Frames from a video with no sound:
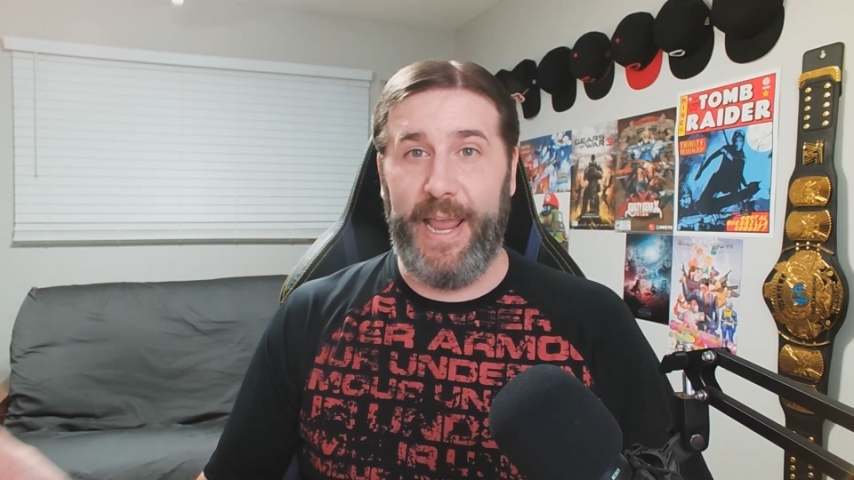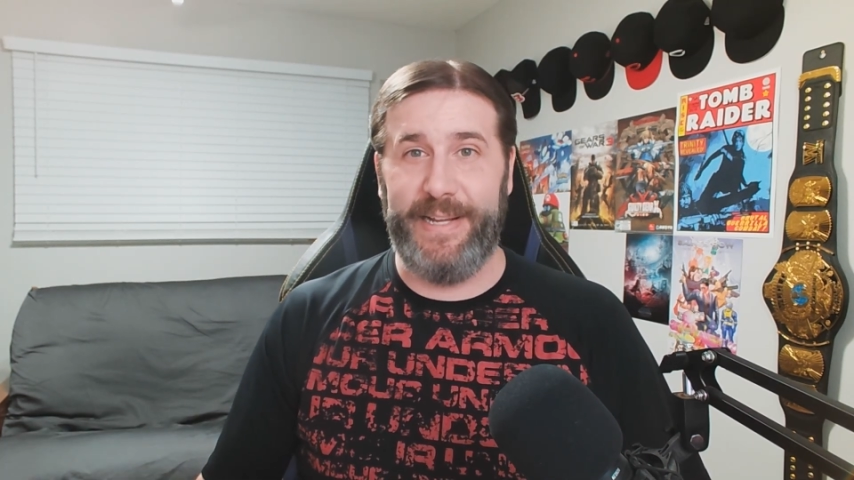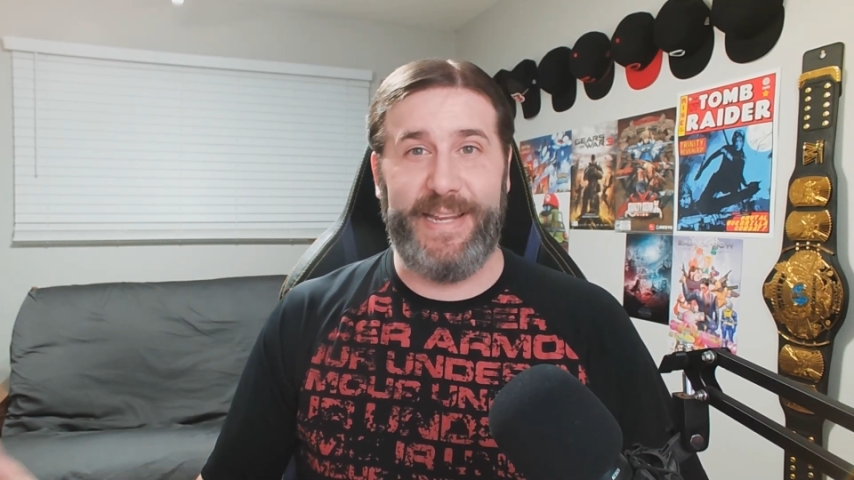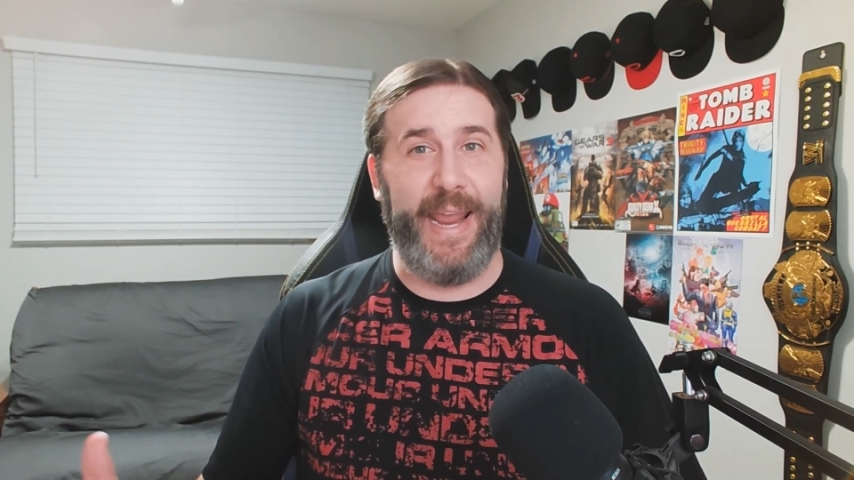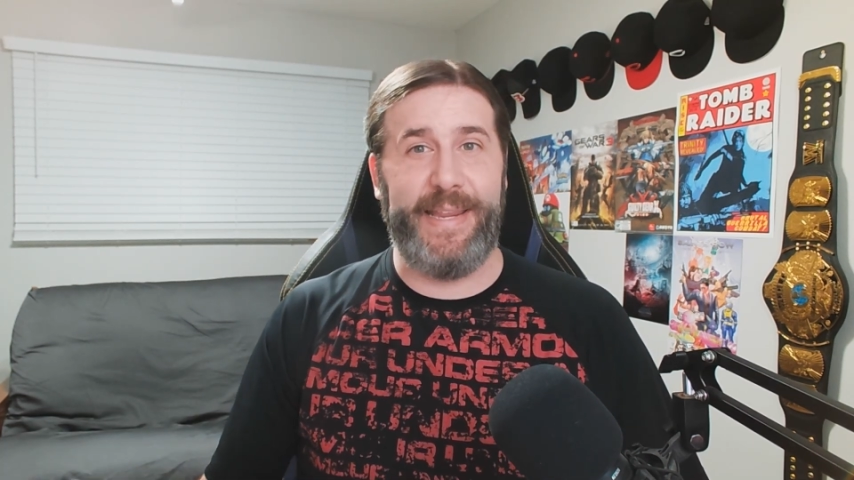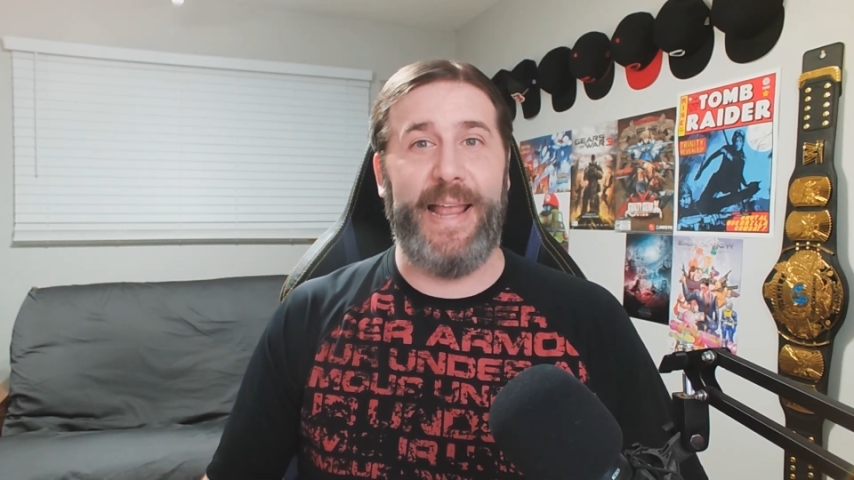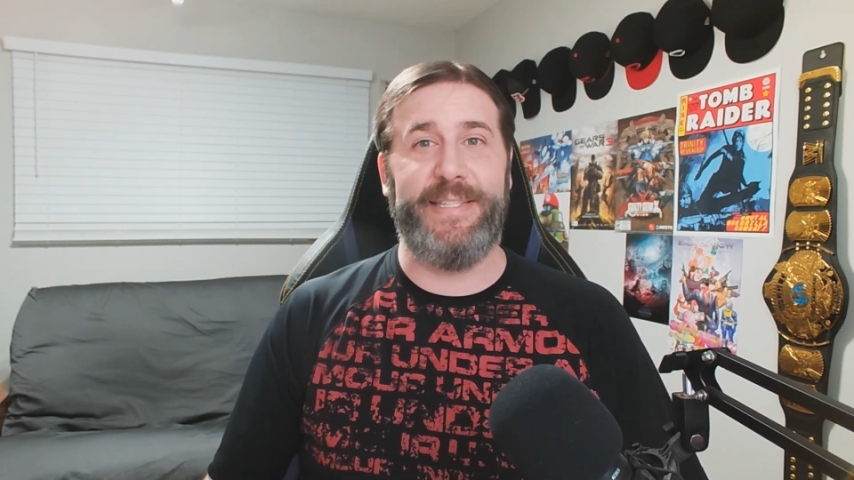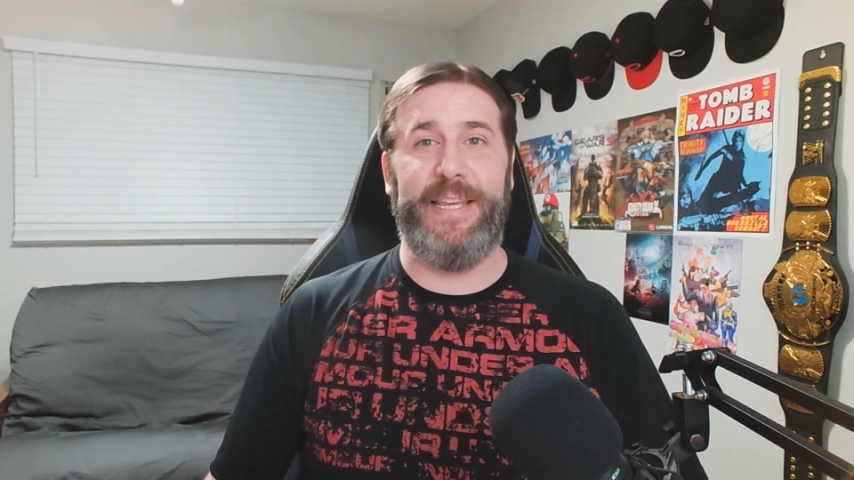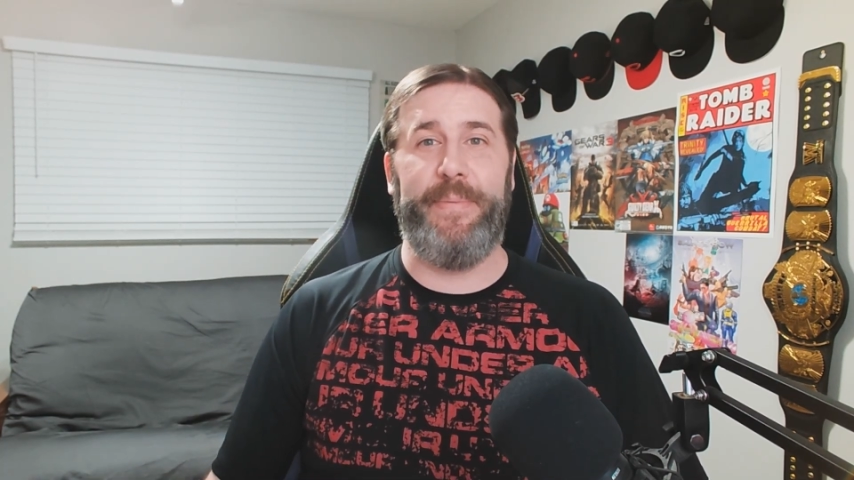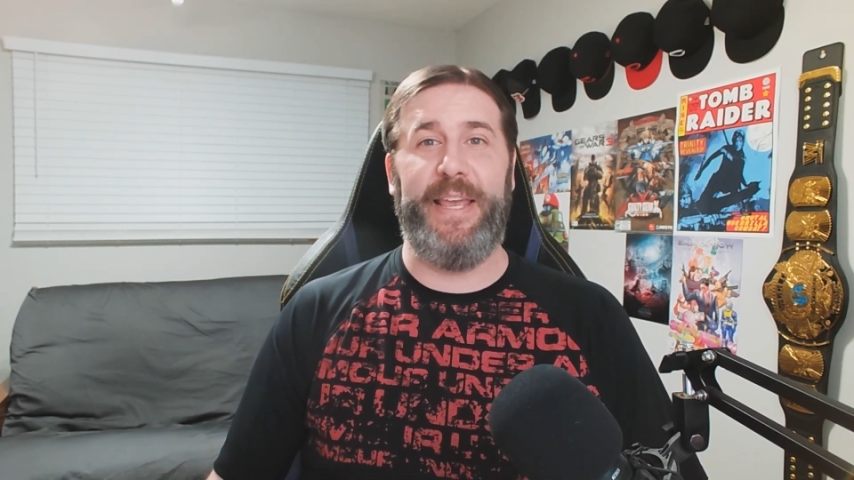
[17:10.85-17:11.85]
and take that
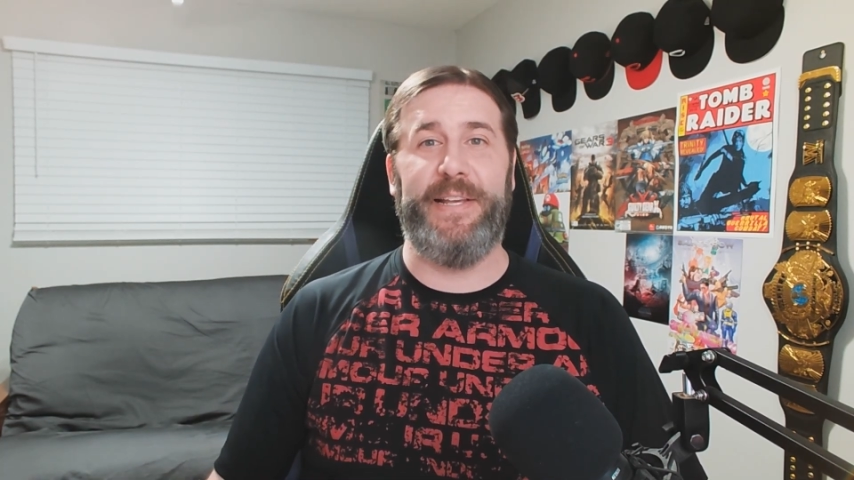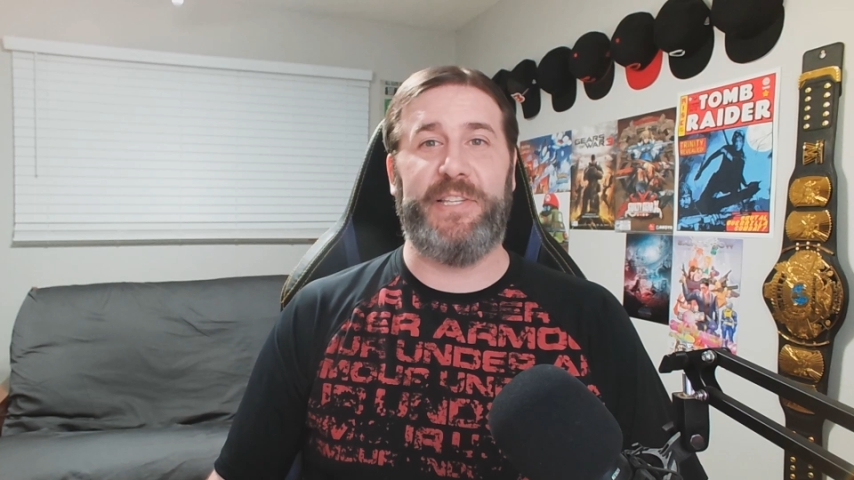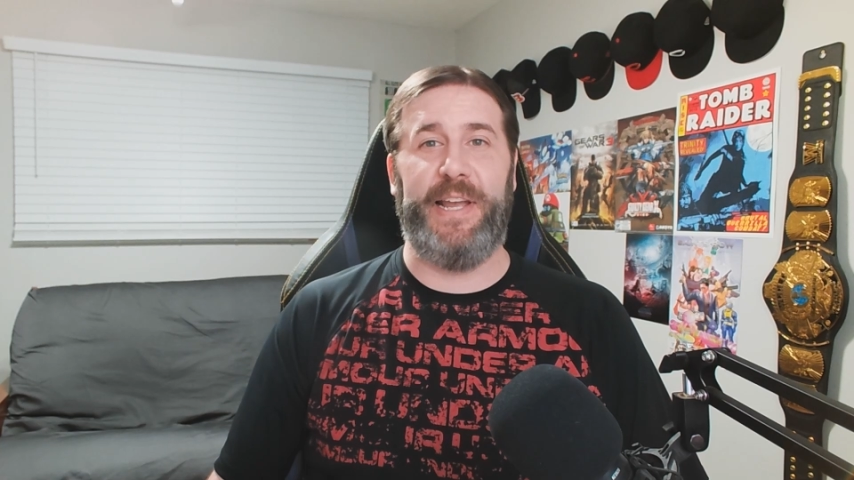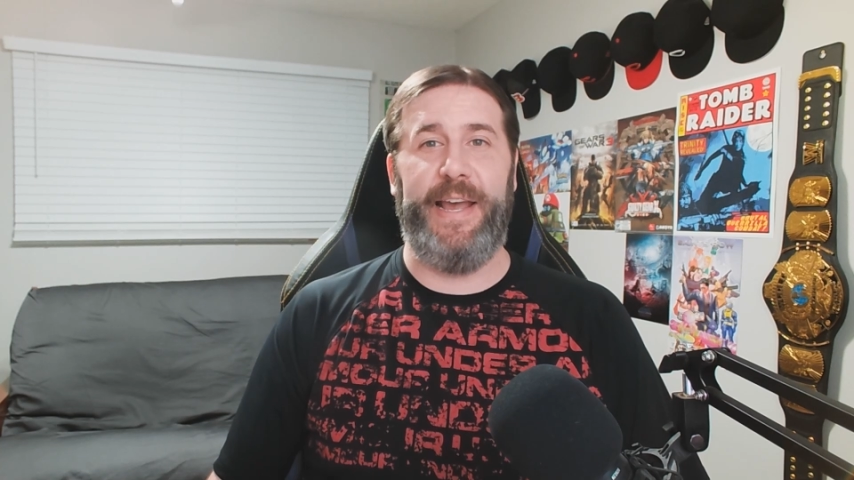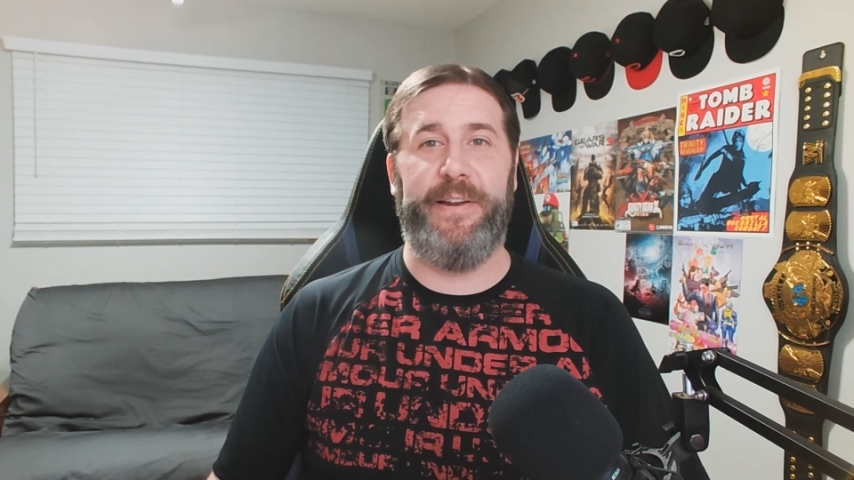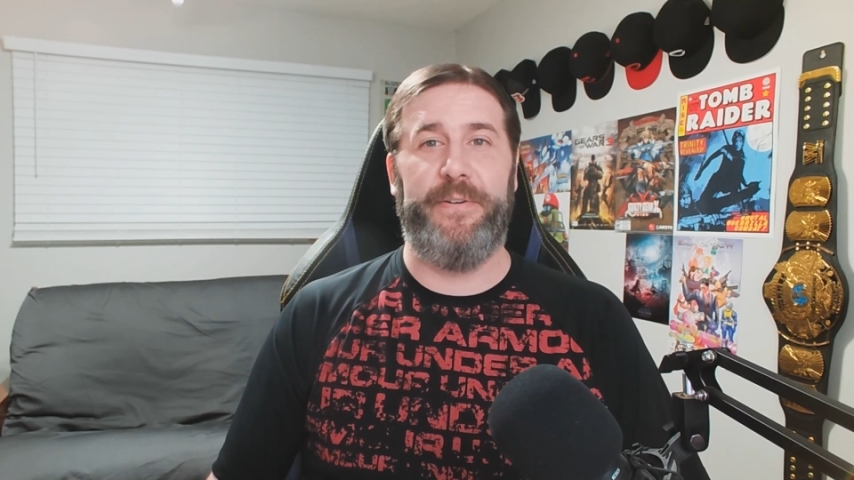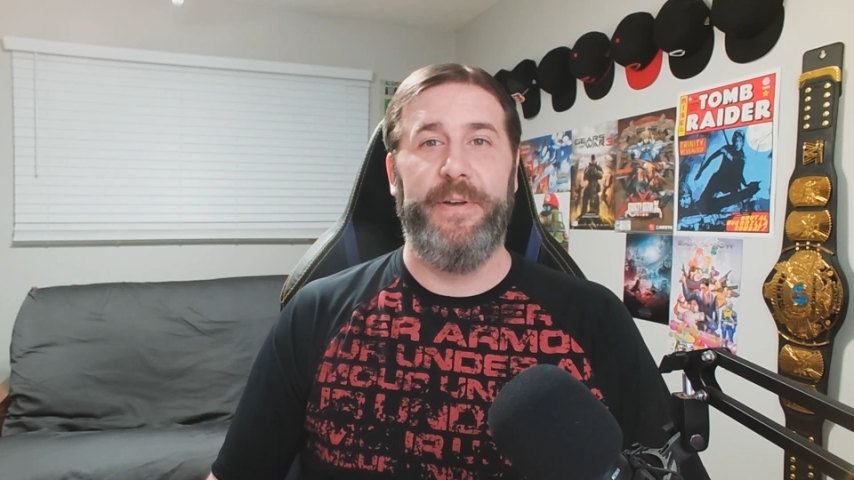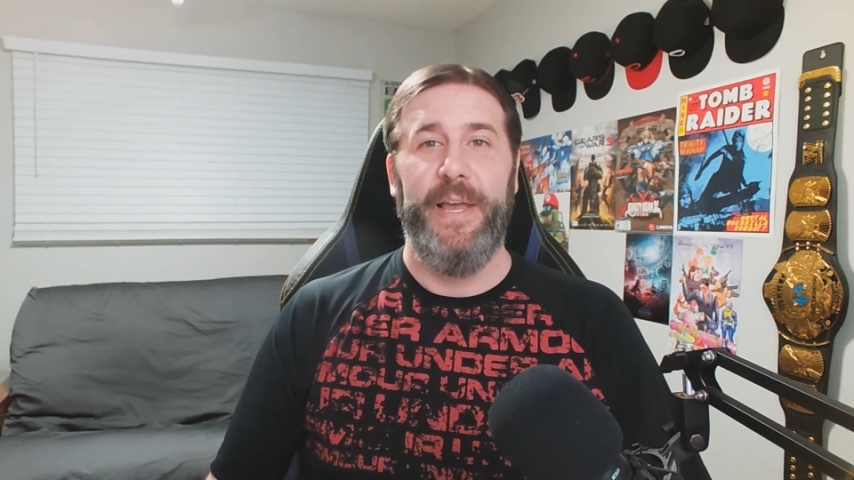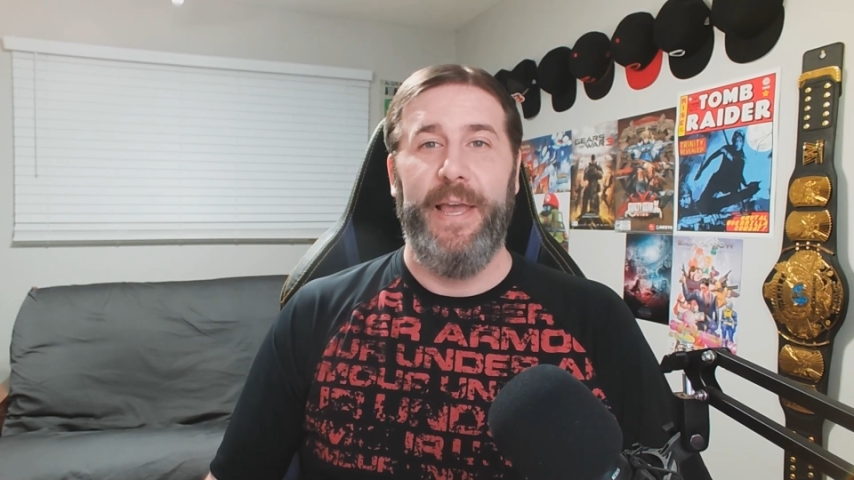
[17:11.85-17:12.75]
TBS title,